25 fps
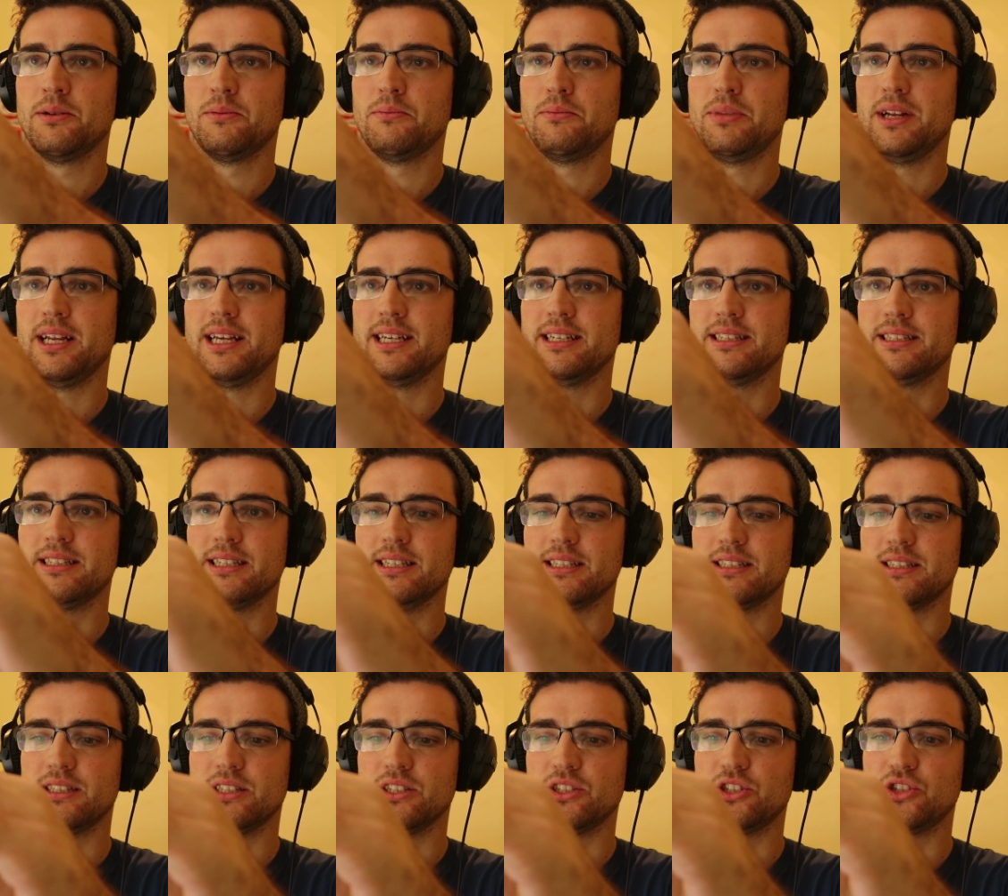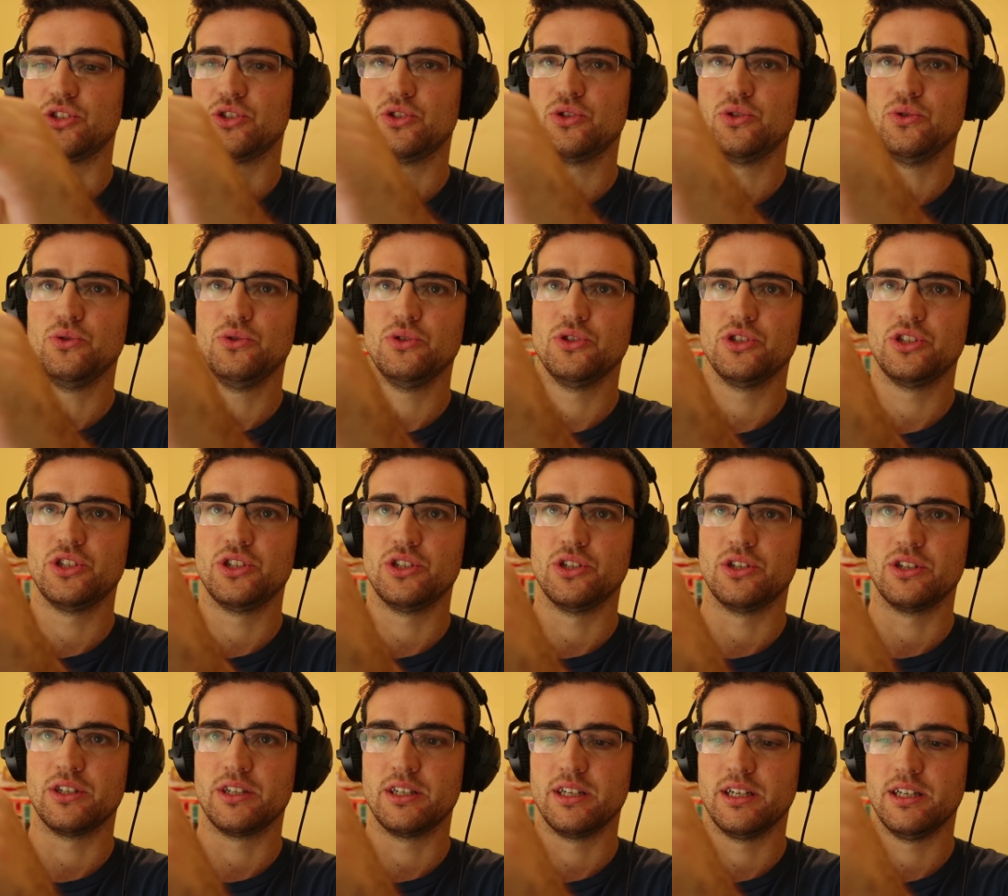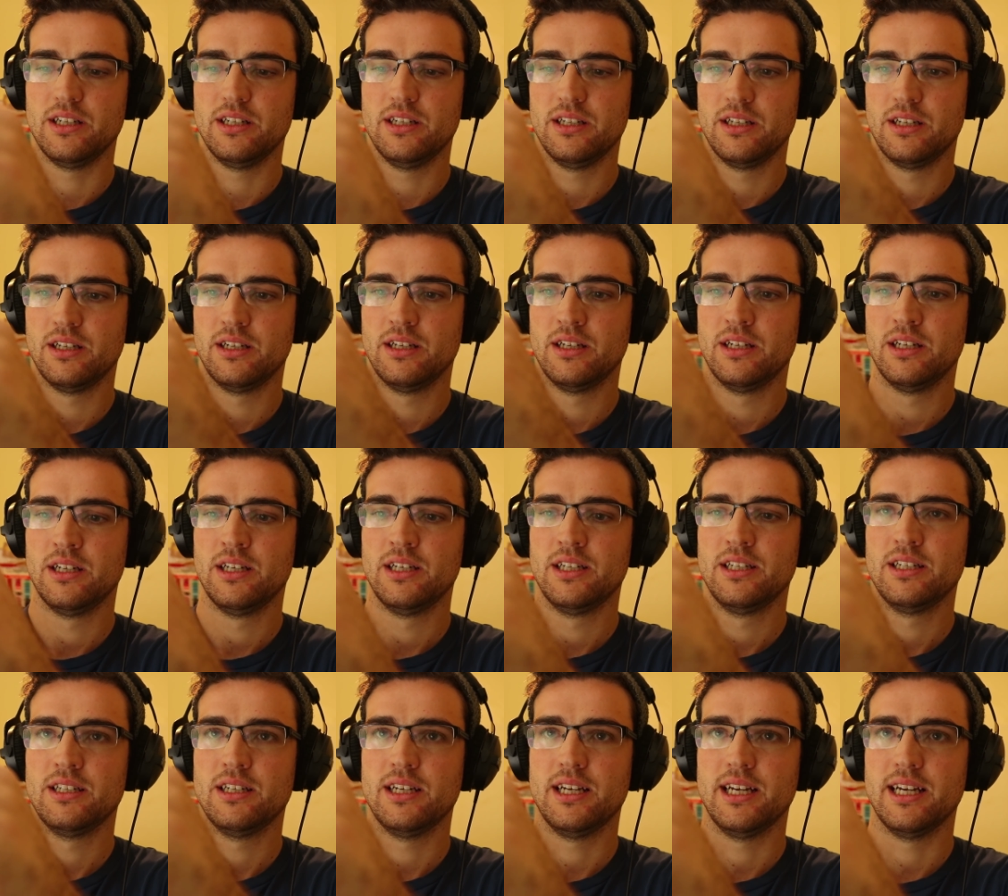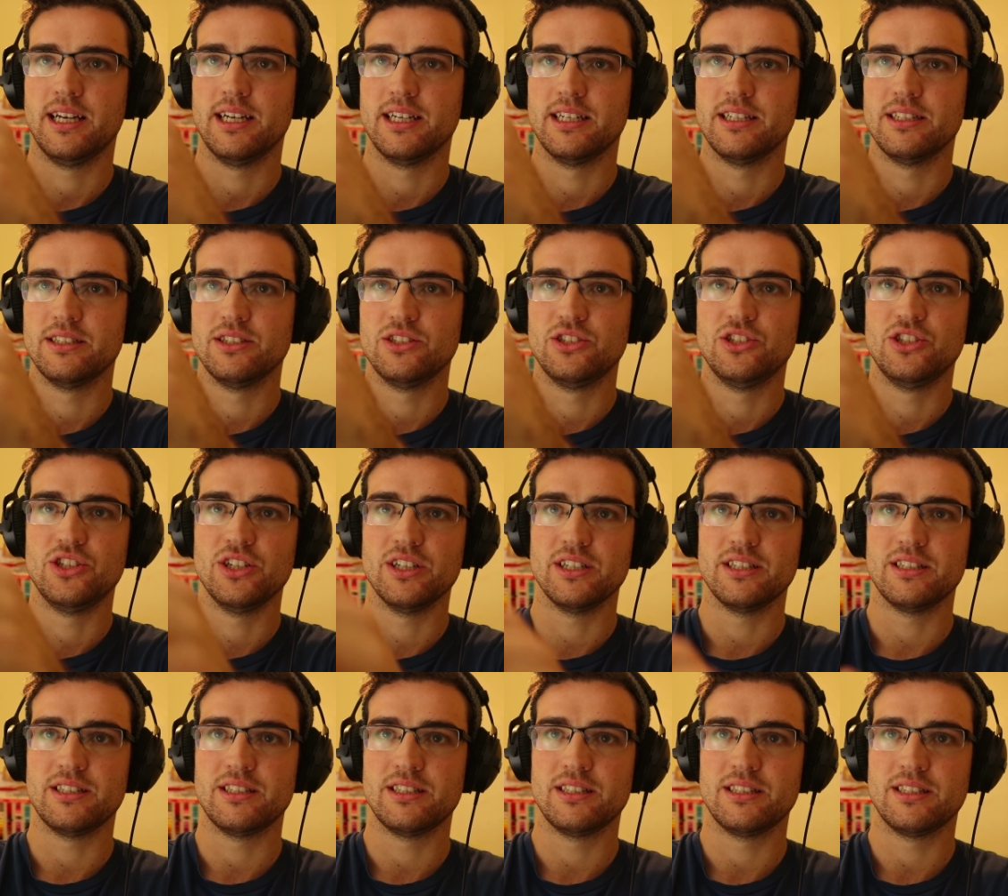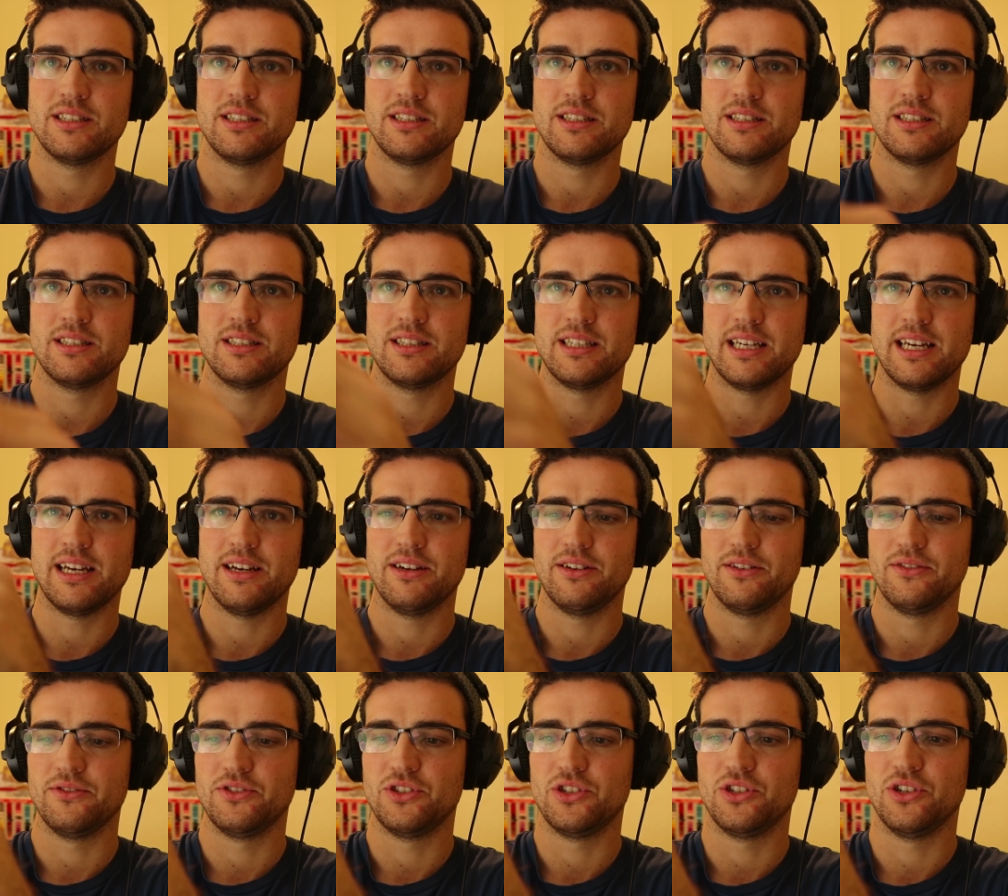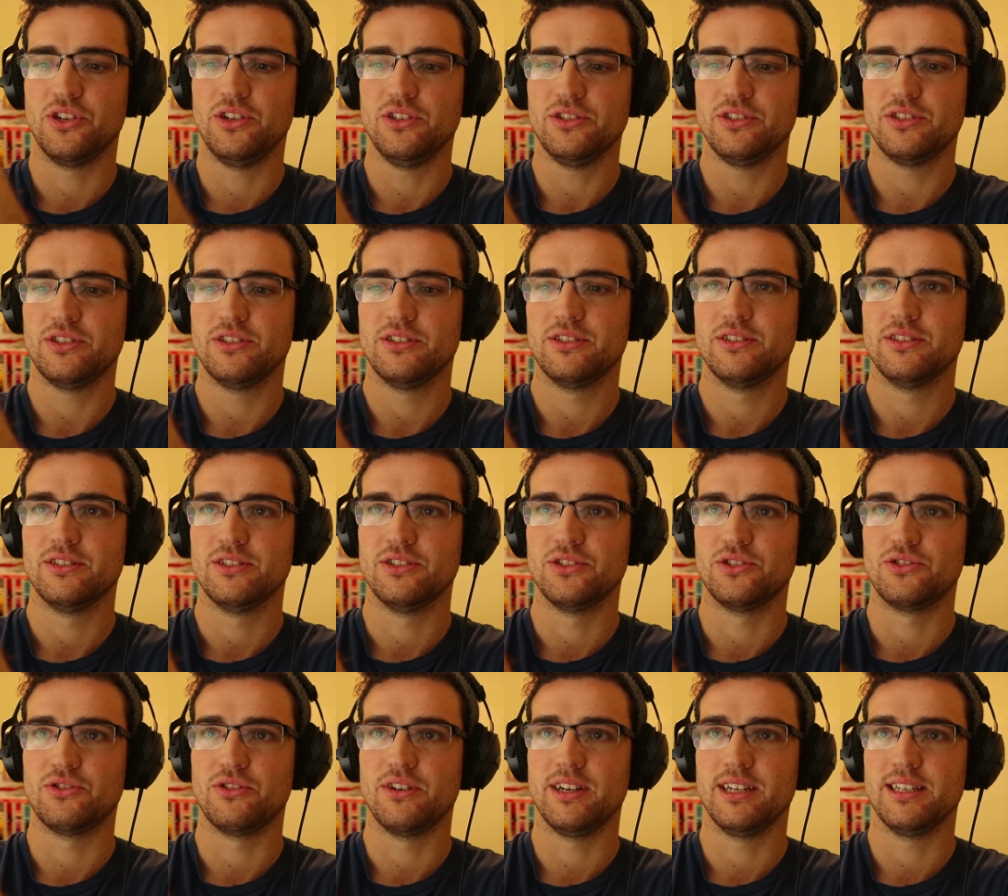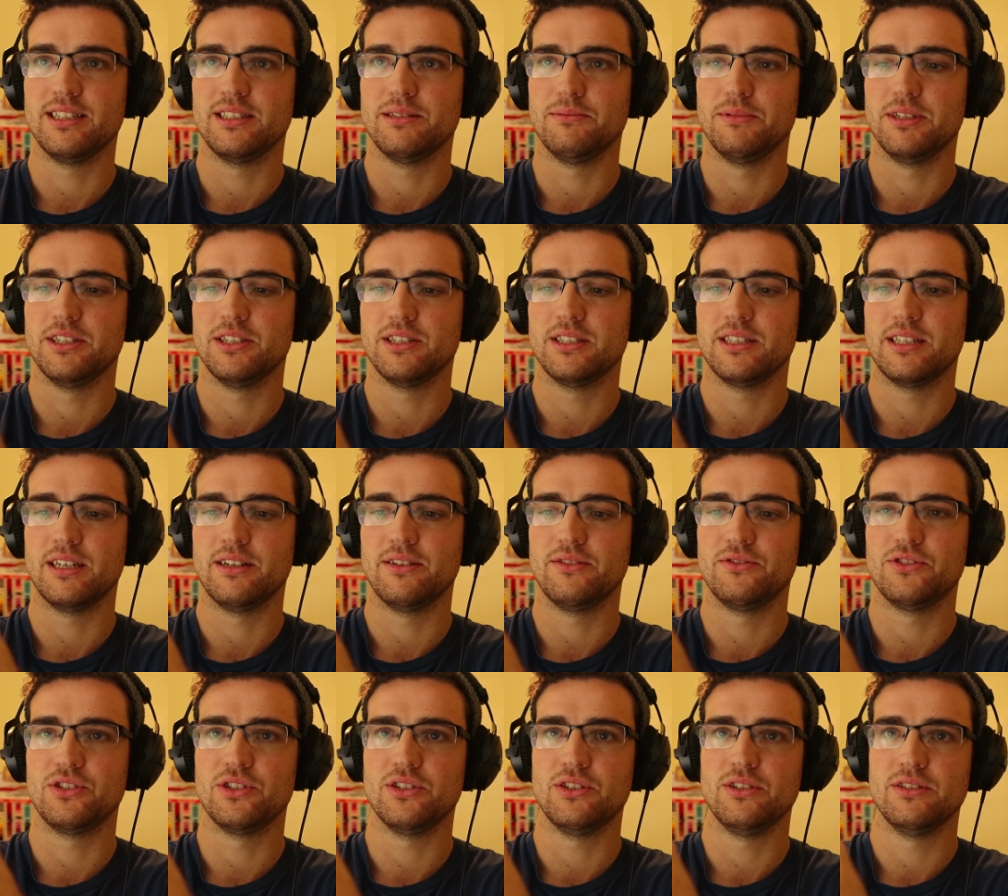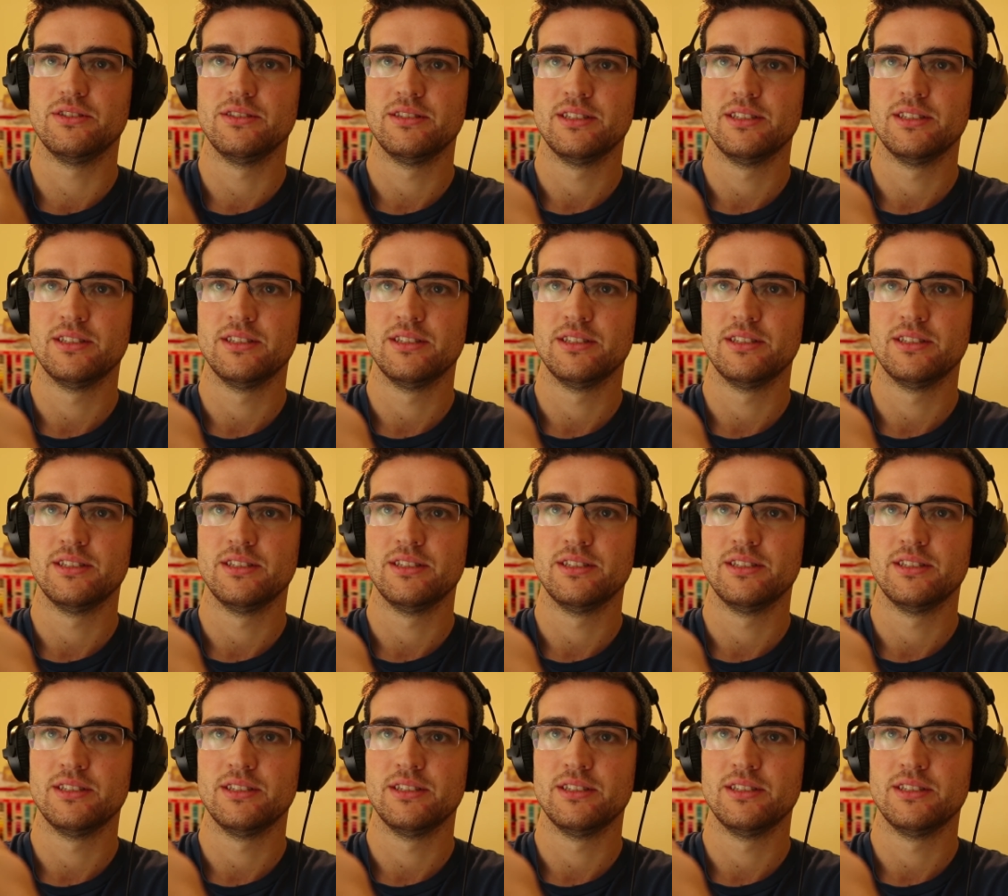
place as the short shotgun. Just out of shot, or trying to be just out of shot.